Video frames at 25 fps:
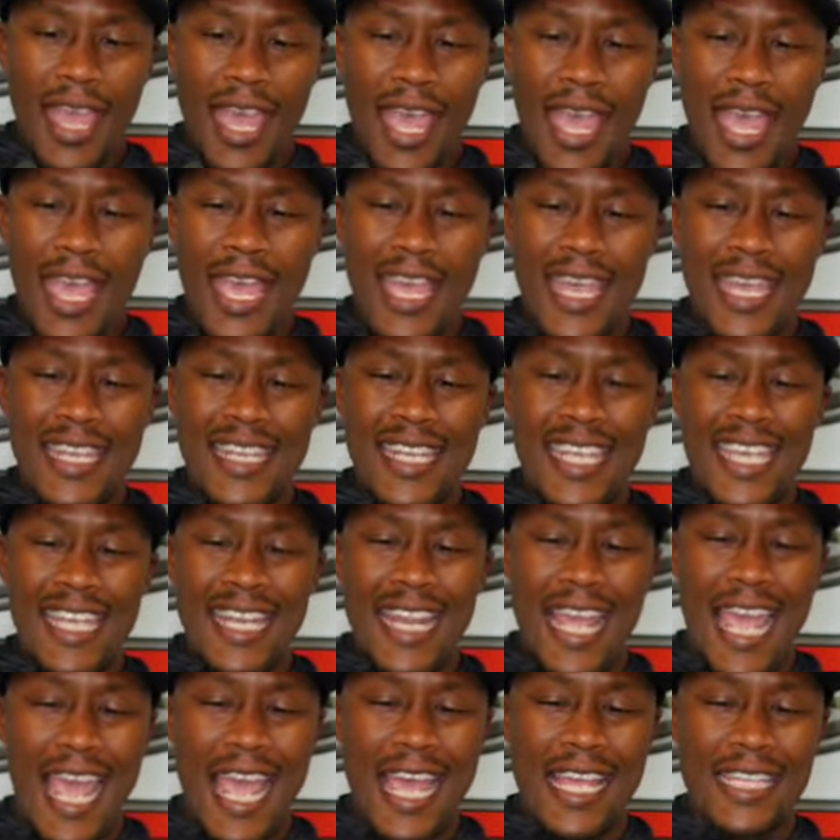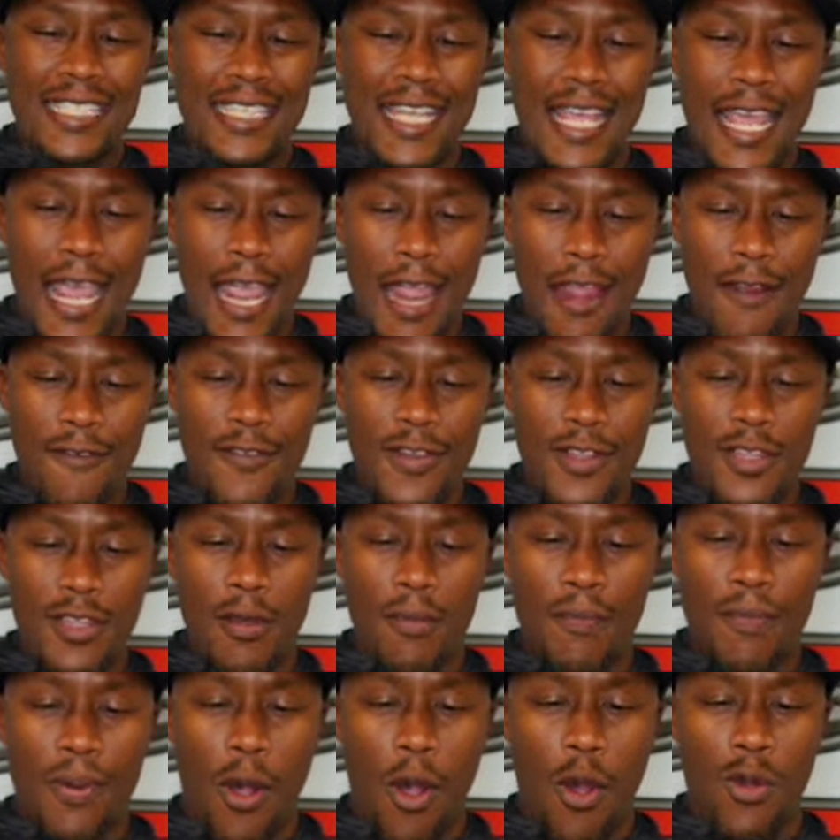And it has every
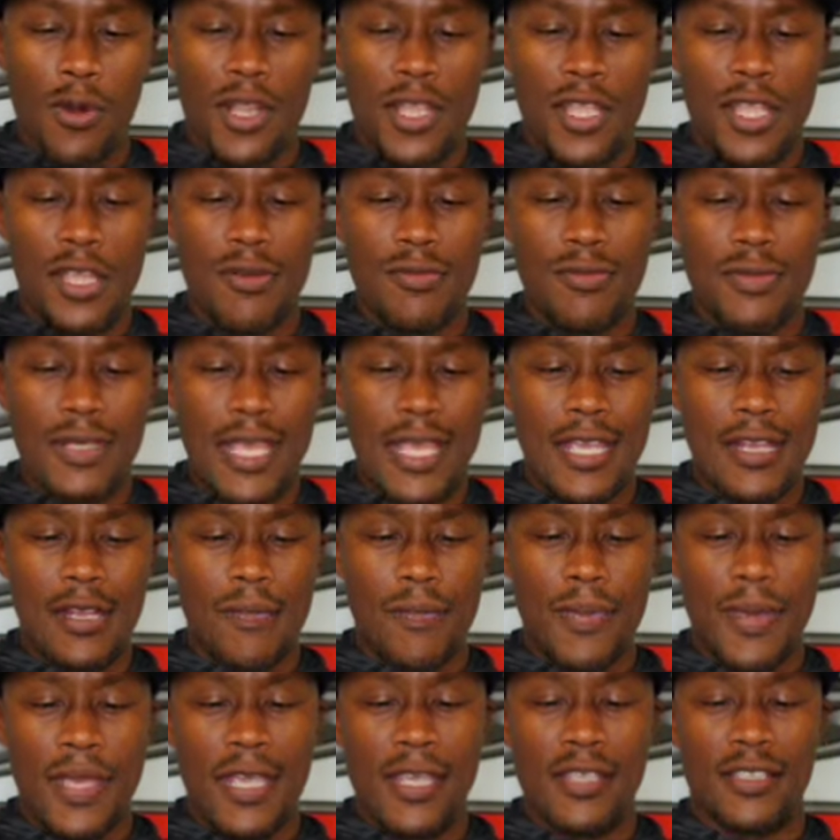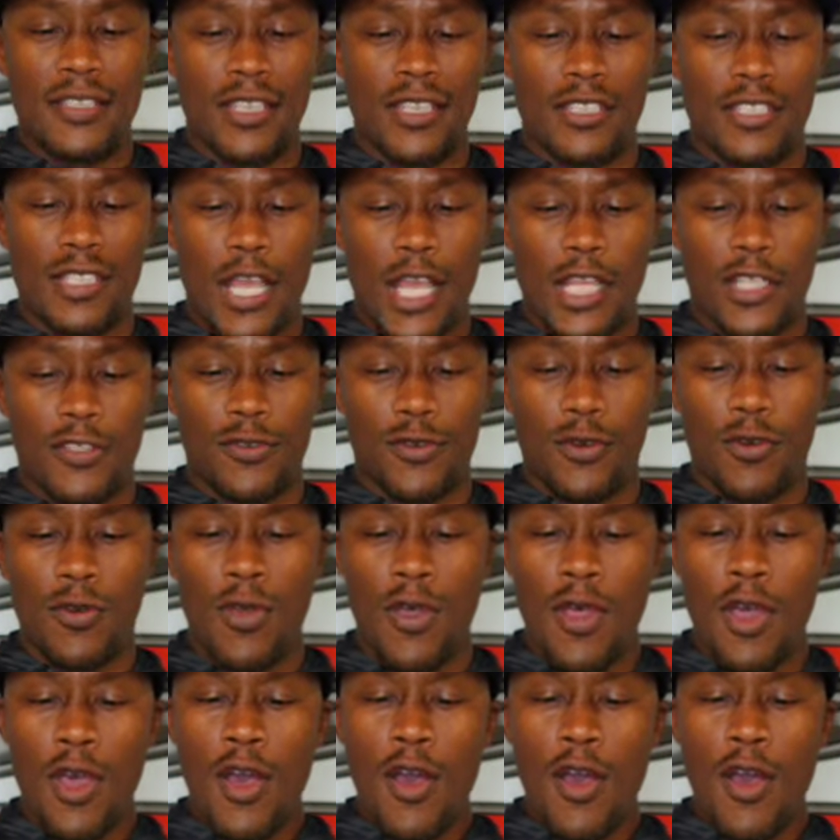component you need to be successful,